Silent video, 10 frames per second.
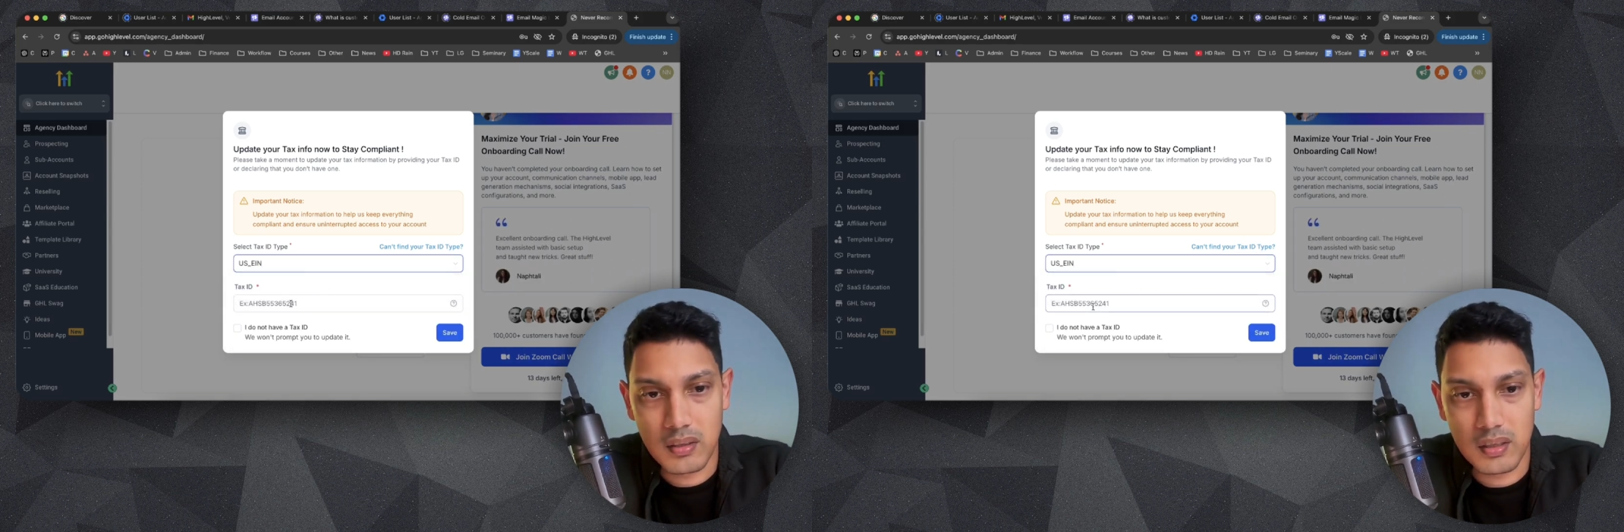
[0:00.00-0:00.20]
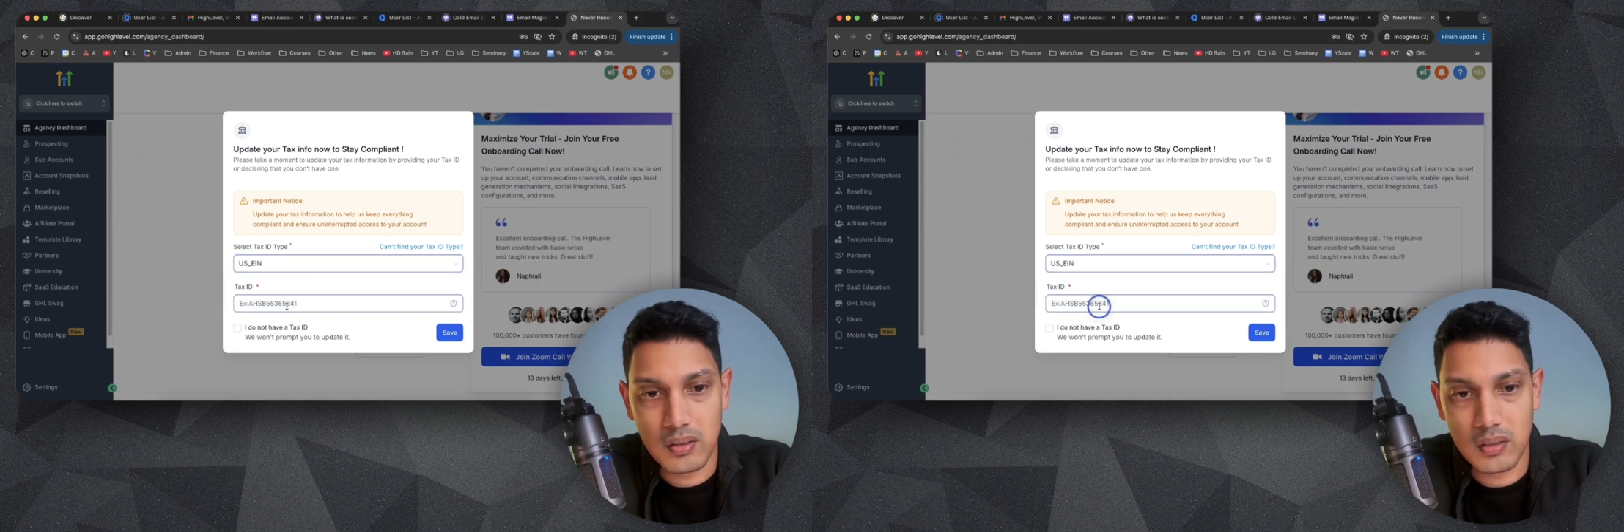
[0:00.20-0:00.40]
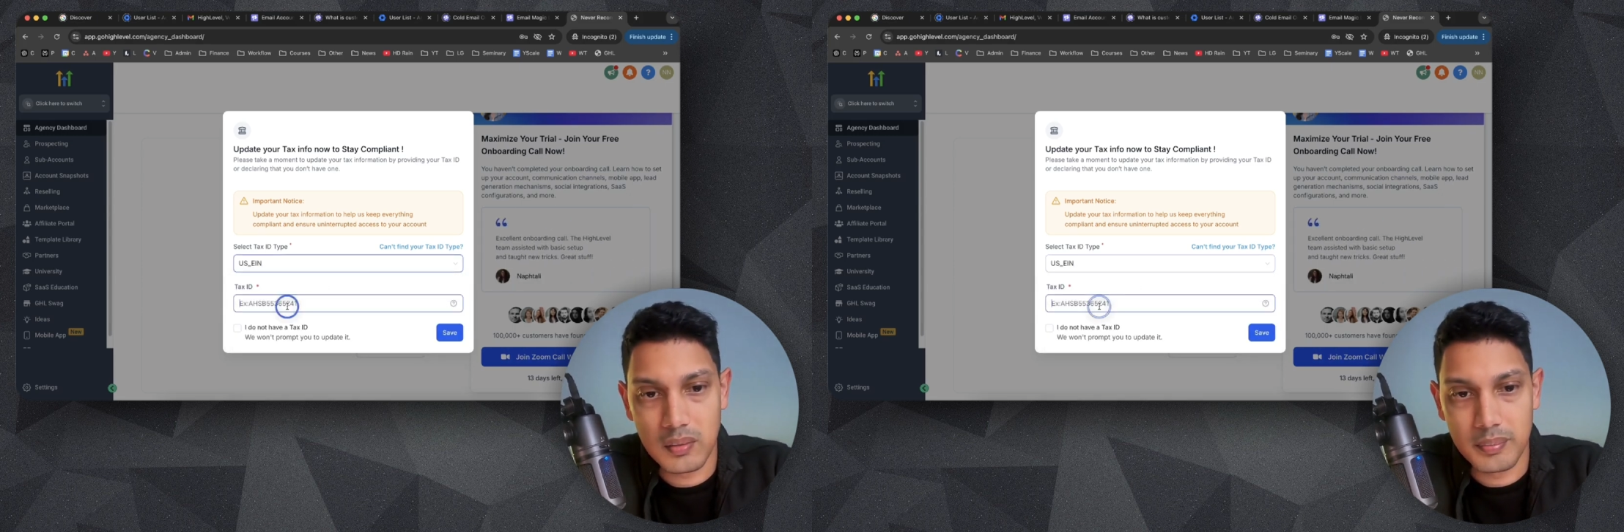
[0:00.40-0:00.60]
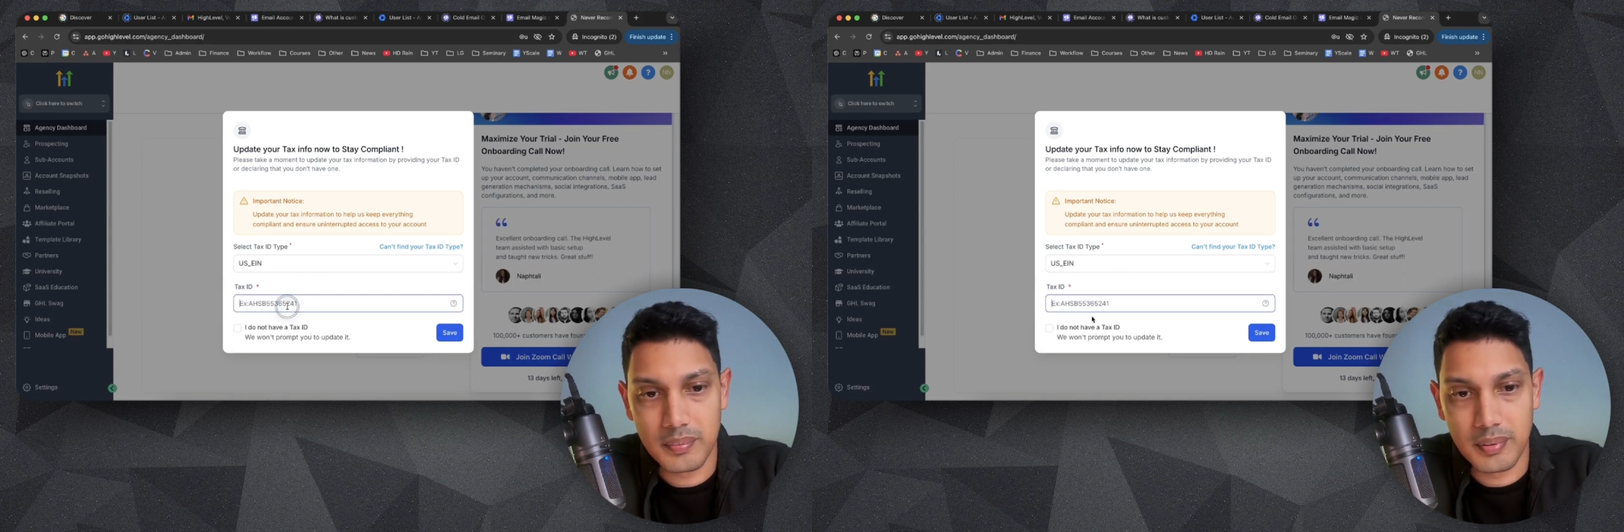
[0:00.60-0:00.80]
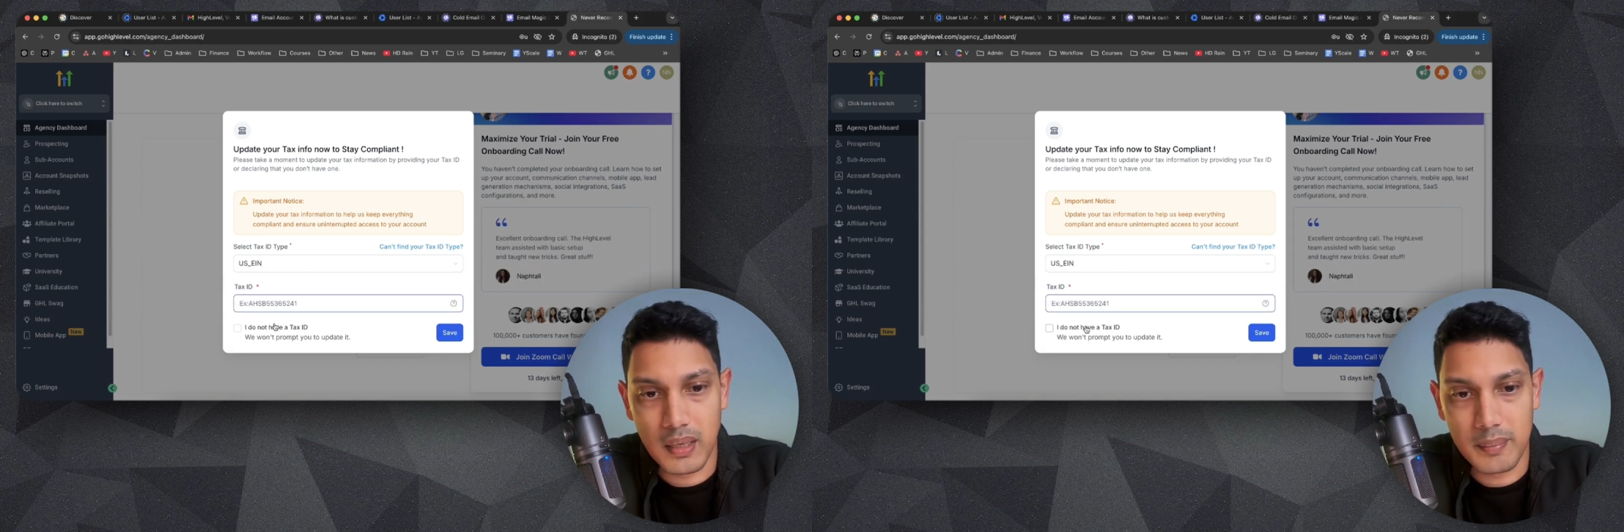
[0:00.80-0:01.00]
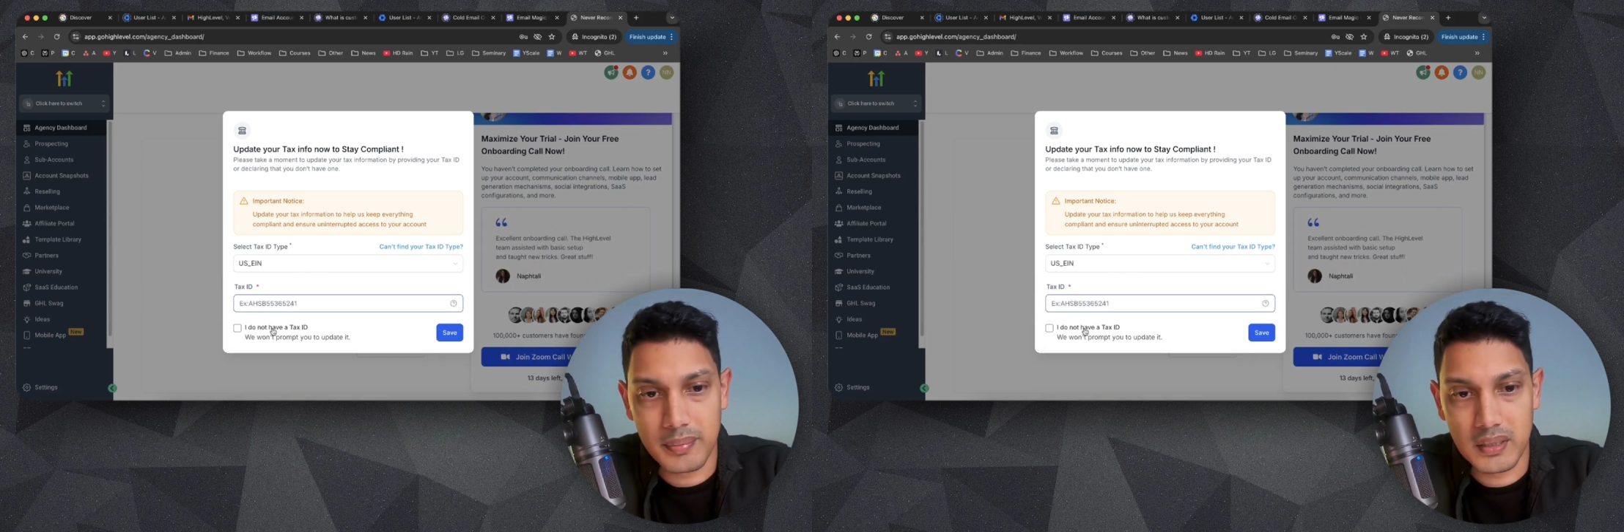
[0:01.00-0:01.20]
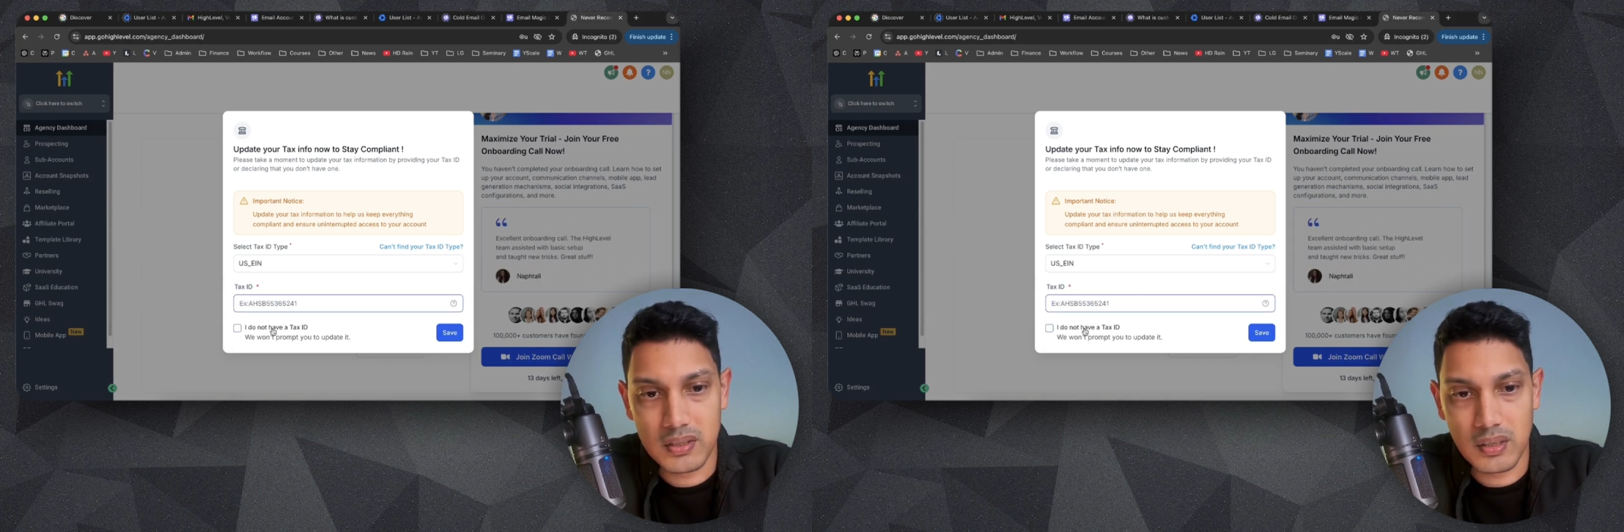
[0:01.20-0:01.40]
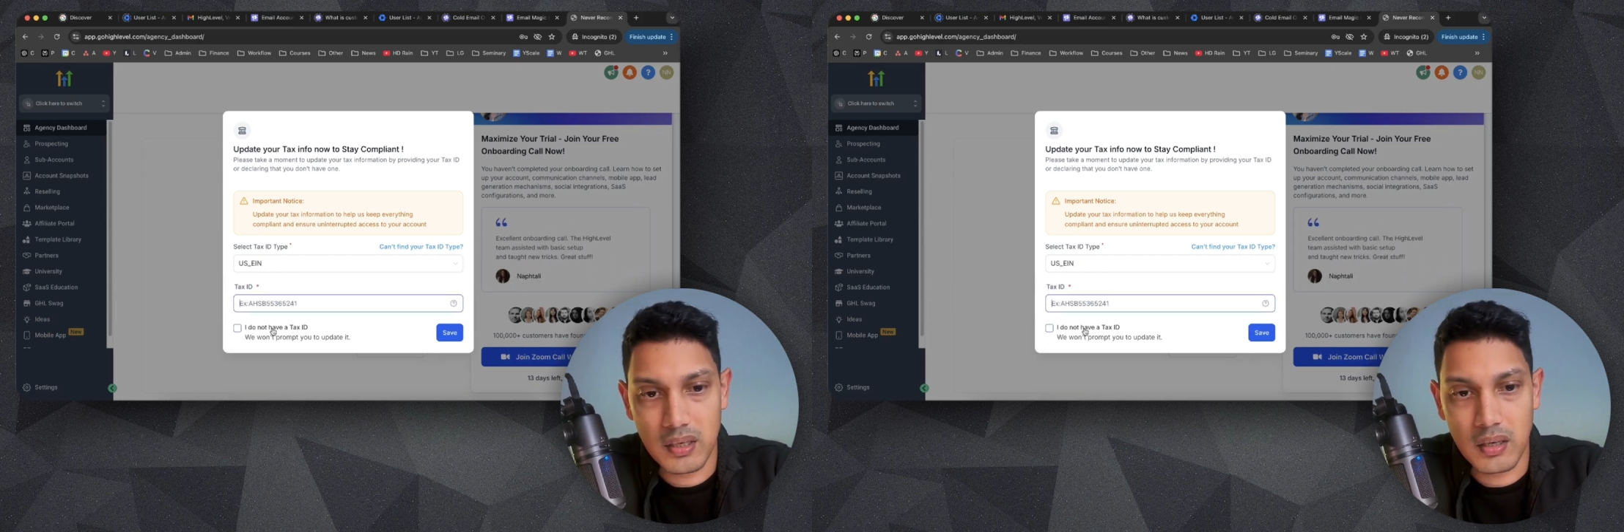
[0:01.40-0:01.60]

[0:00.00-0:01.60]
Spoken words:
that you can plop into here.